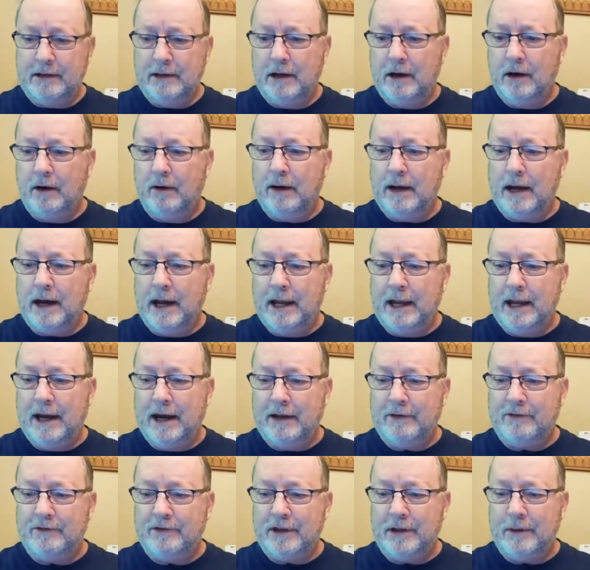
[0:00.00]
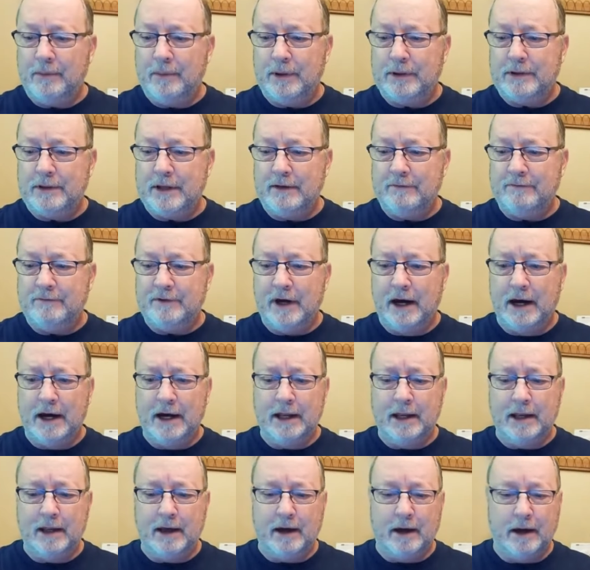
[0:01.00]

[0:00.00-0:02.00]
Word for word: you know, I, I see what they've done.